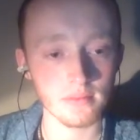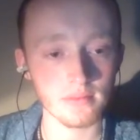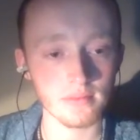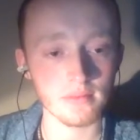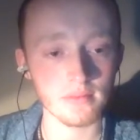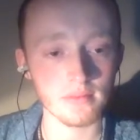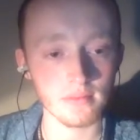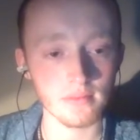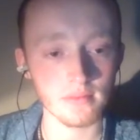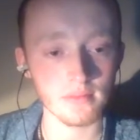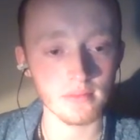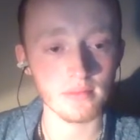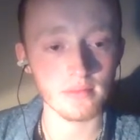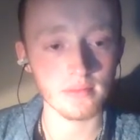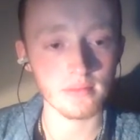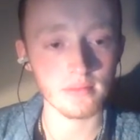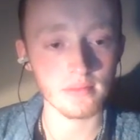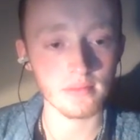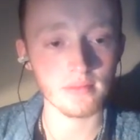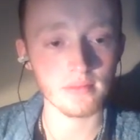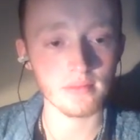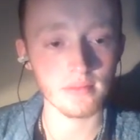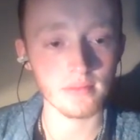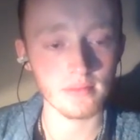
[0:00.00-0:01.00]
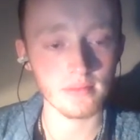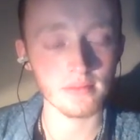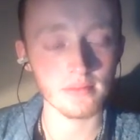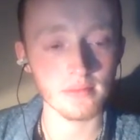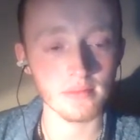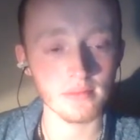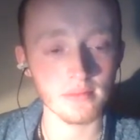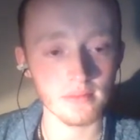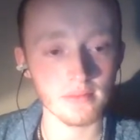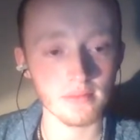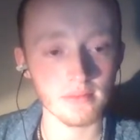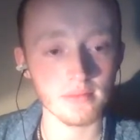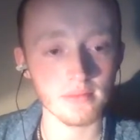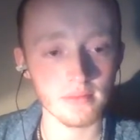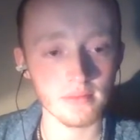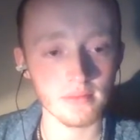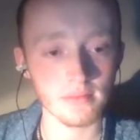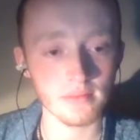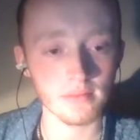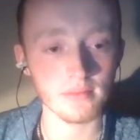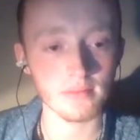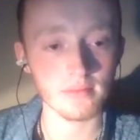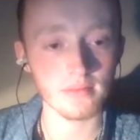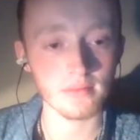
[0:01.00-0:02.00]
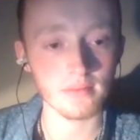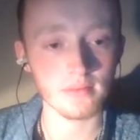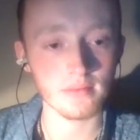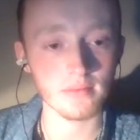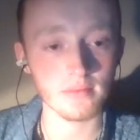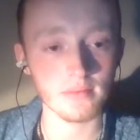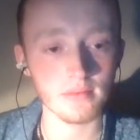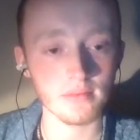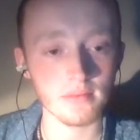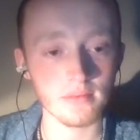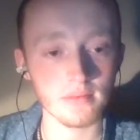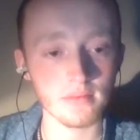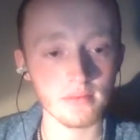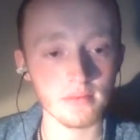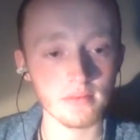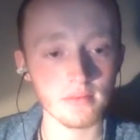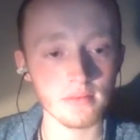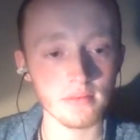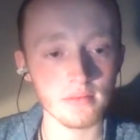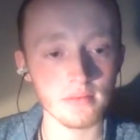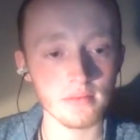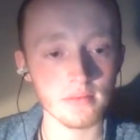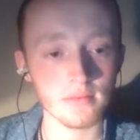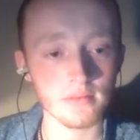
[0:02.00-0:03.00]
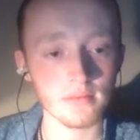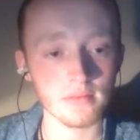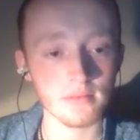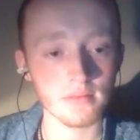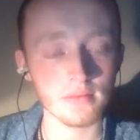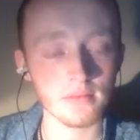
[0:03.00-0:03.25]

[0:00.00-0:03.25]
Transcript: No words are spoken by the person on screen.